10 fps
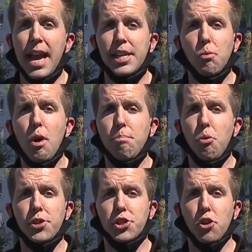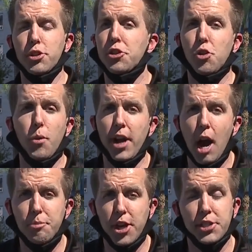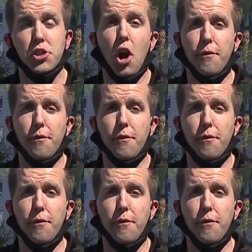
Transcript: and at one point started throwing objects at